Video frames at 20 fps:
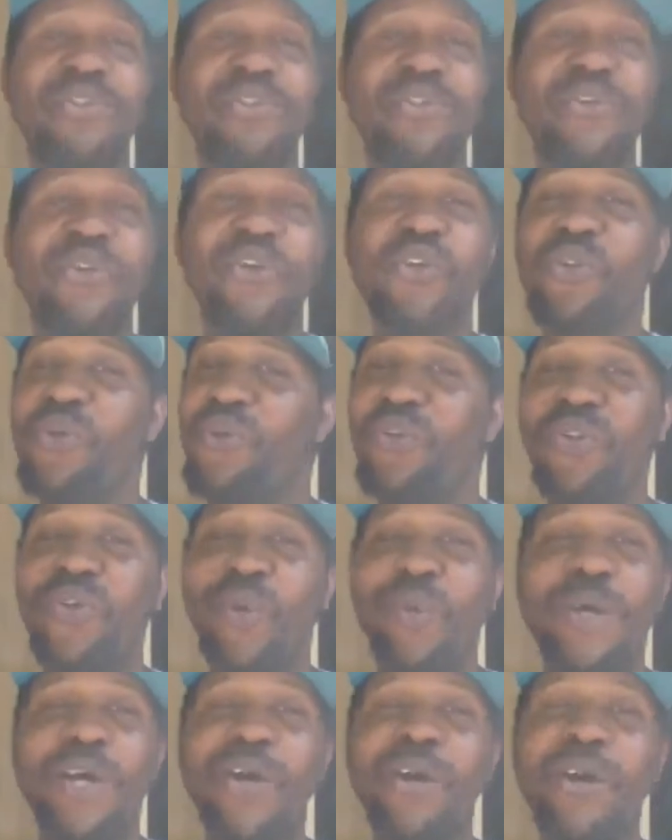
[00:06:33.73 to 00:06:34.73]
what you do on
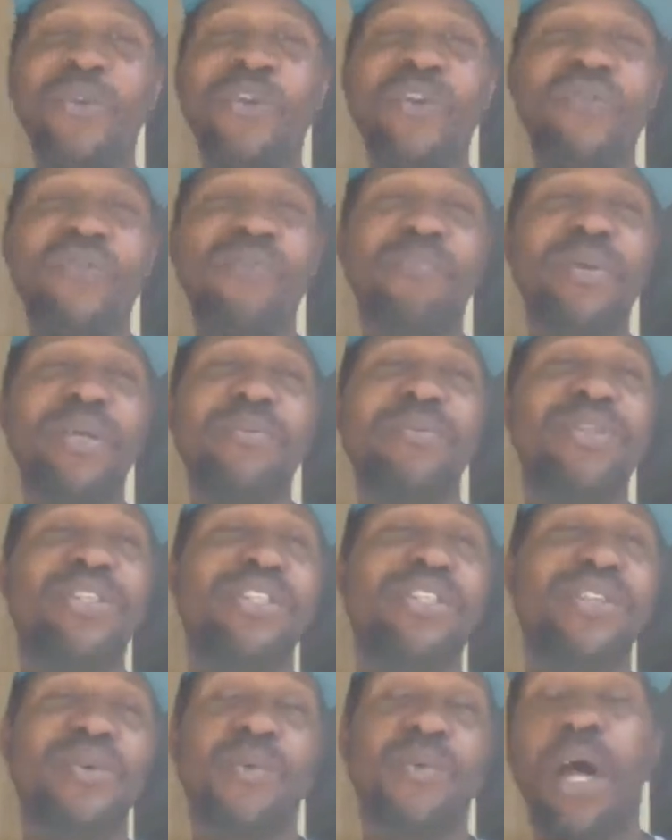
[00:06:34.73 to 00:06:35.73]
YouTube. I don't know if people
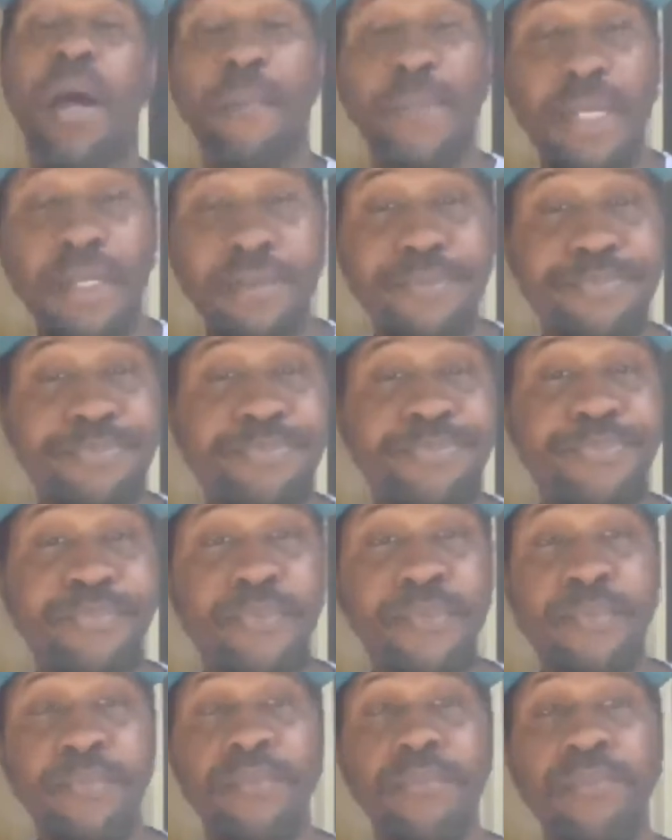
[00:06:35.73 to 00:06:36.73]
just, well, I mean,
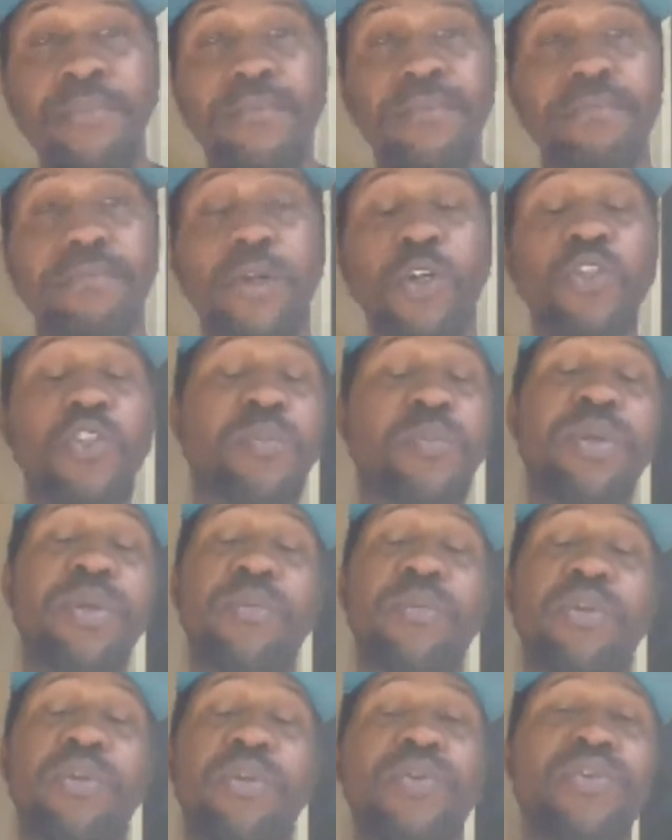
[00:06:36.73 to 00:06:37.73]
most of
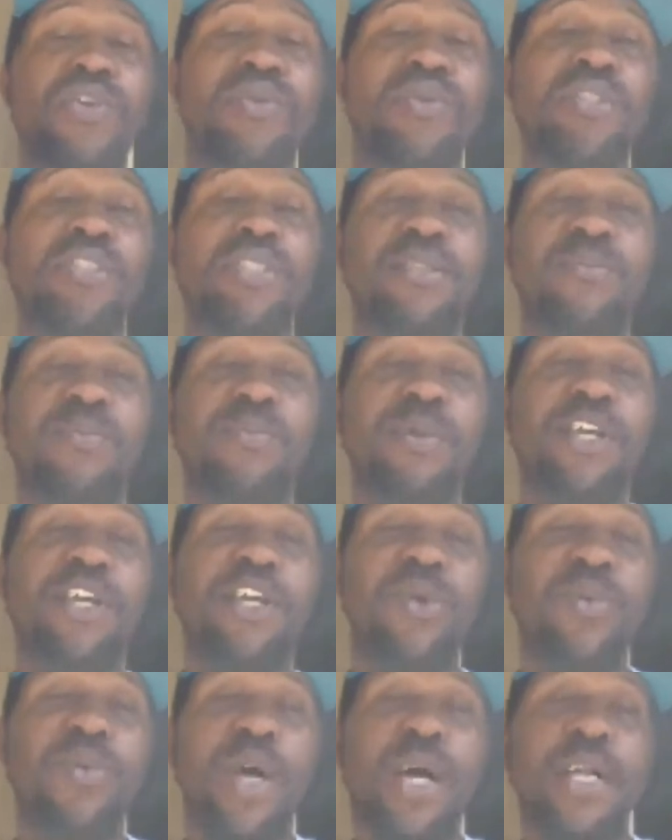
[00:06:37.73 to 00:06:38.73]
the people on YouTube are just
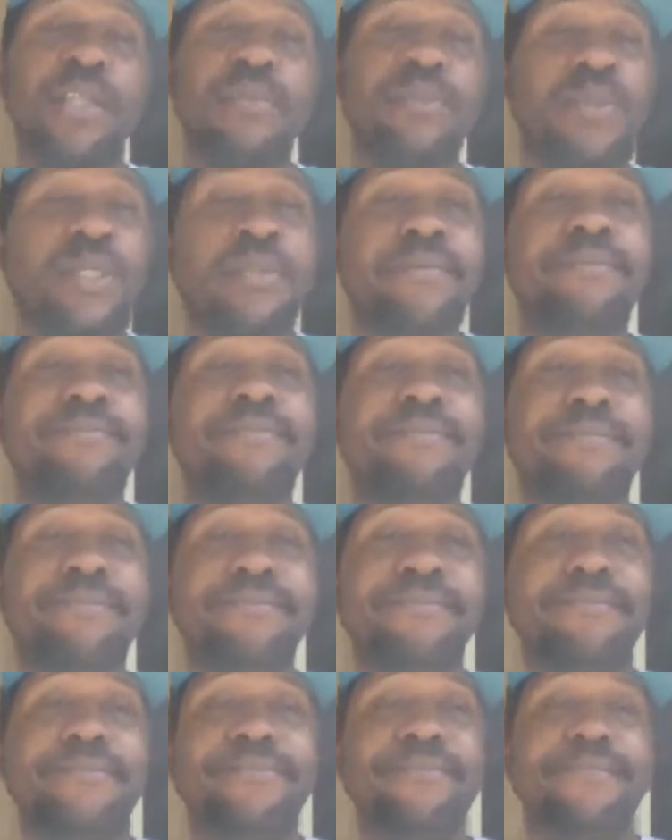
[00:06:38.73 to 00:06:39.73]
here to watch, but
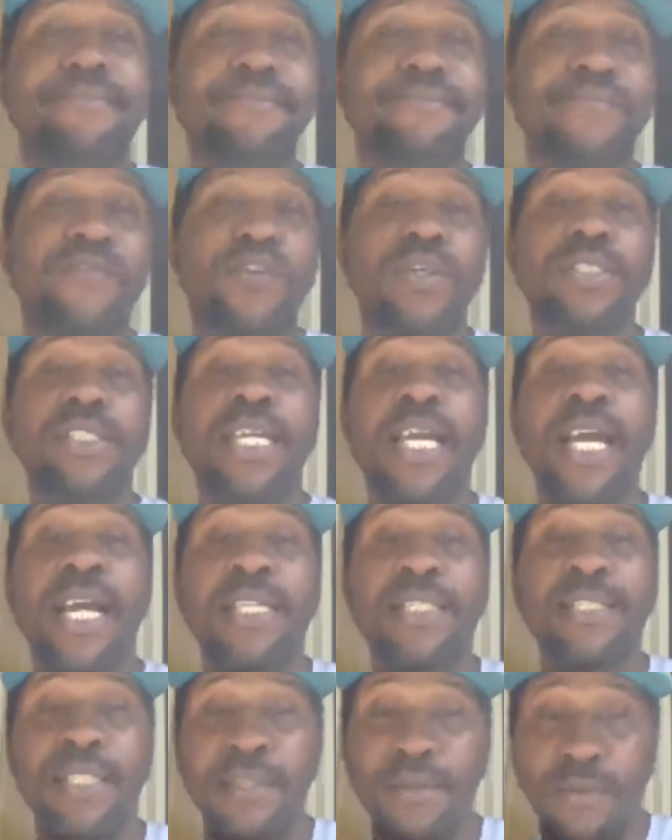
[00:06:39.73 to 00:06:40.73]
for its
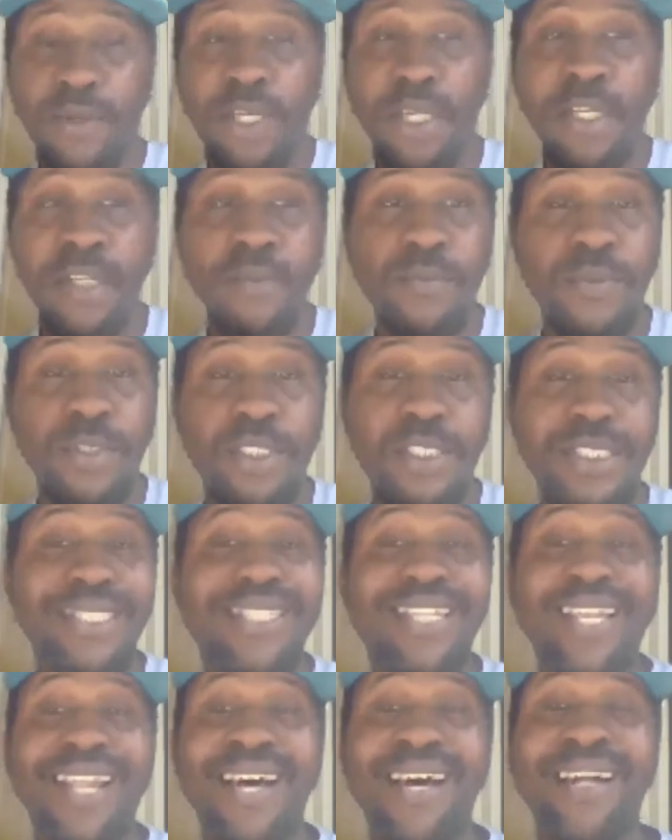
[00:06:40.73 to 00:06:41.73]
content creators, which
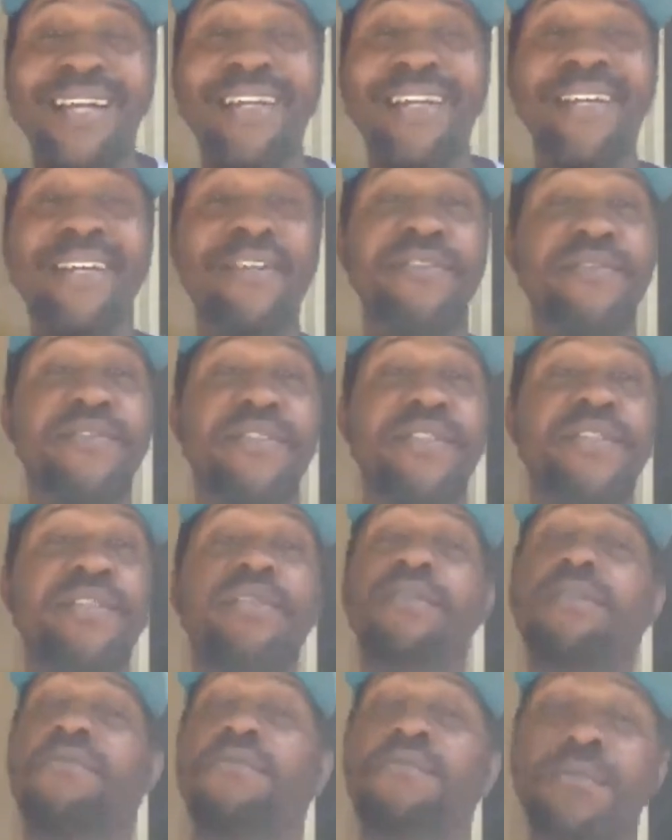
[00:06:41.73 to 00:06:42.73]
is a lot of,
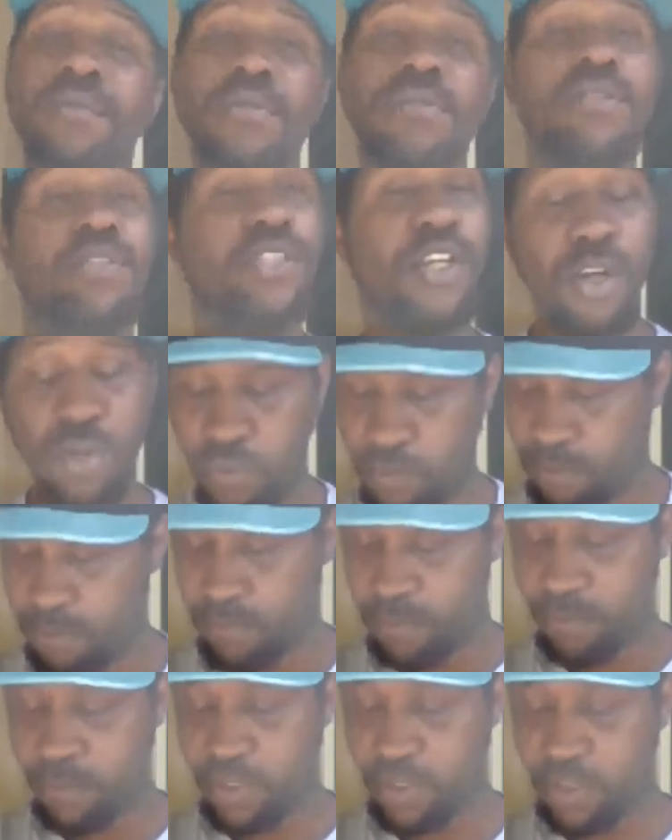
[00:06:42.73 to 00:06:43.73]
you
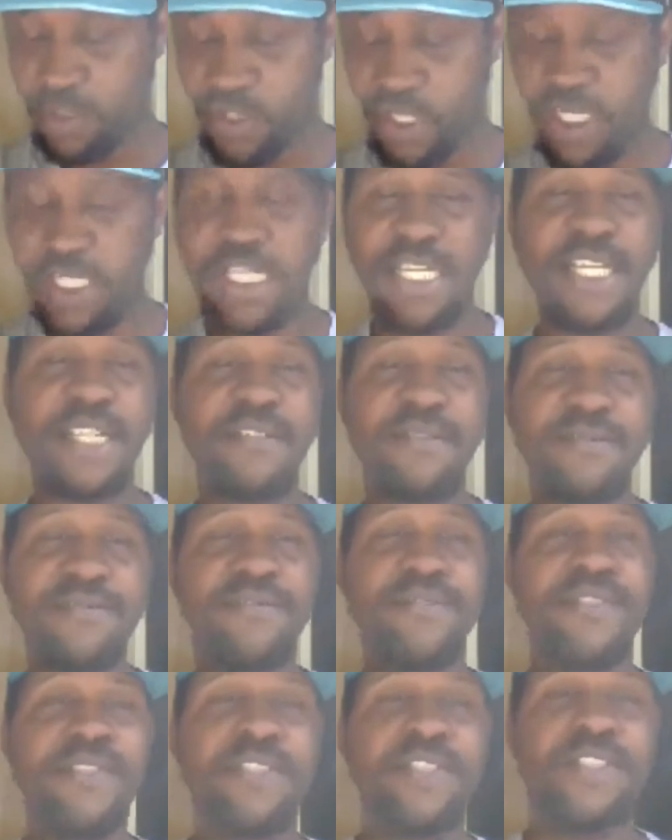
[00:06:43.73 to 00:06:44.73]
know, trying to get
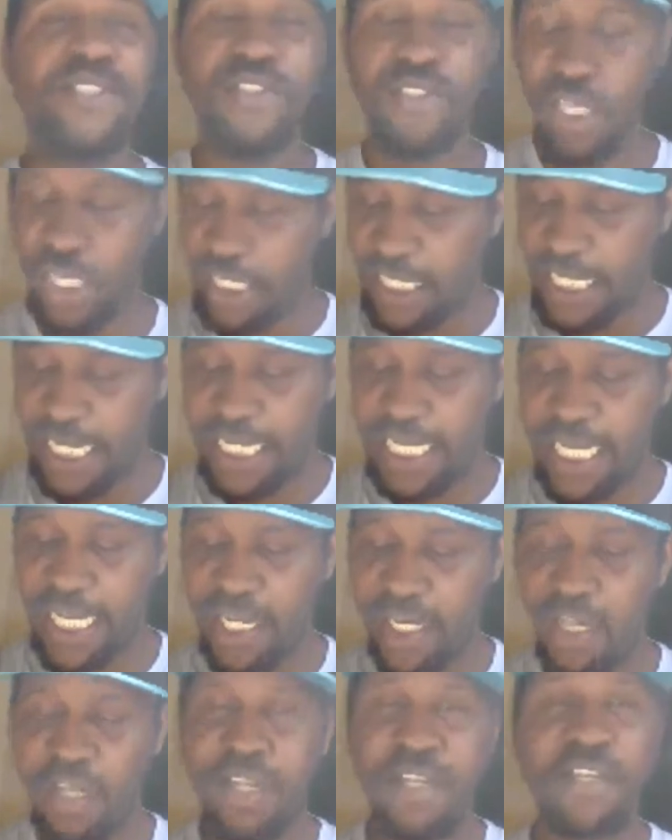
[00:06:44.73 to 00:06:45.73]
trying to get
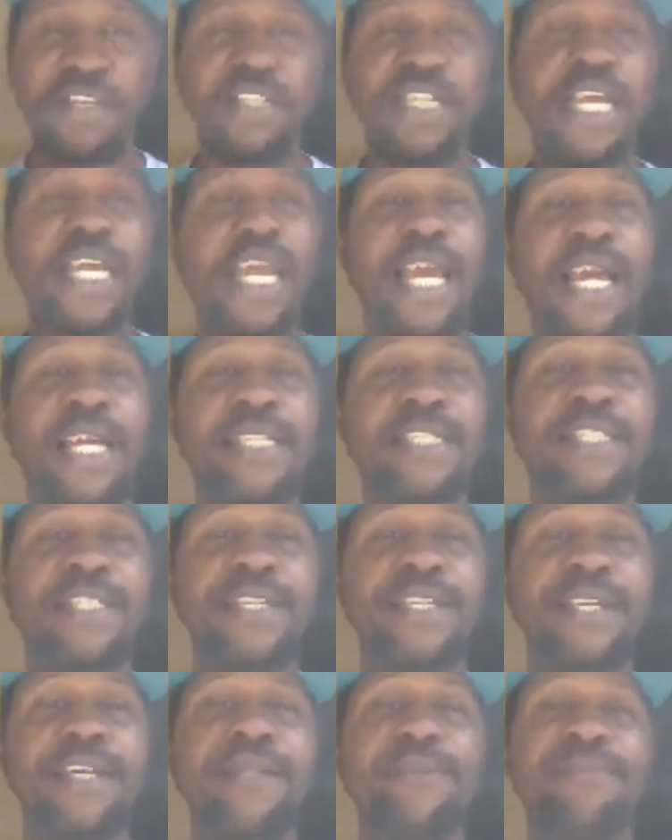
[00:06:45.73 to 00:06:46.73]
that uh that
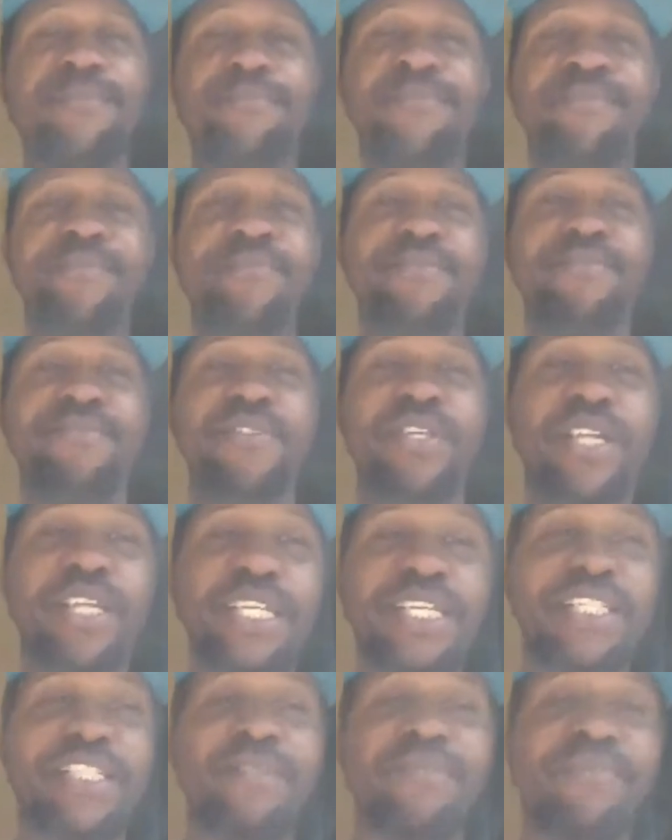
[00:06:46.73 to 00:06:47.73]
content up,
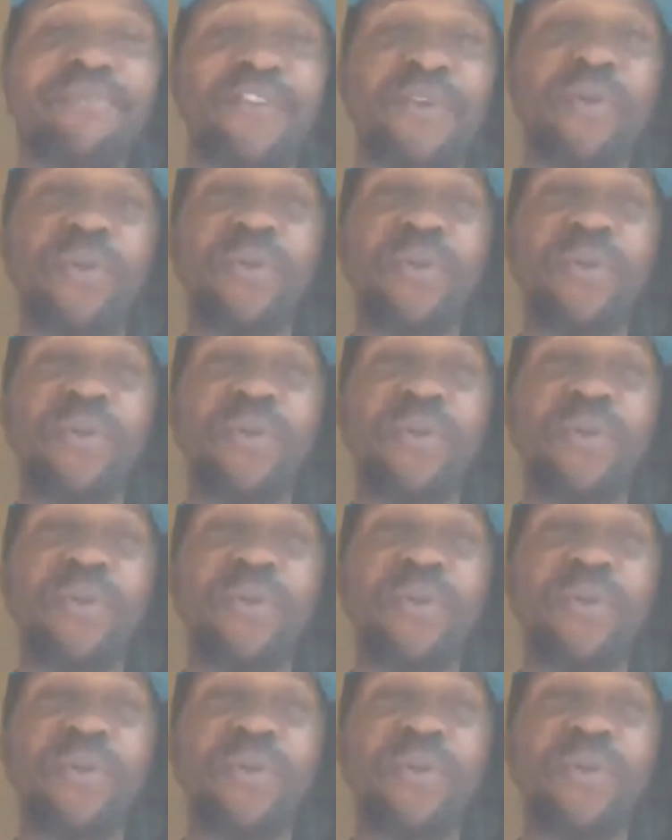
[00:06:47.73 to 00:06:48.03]
trying to get them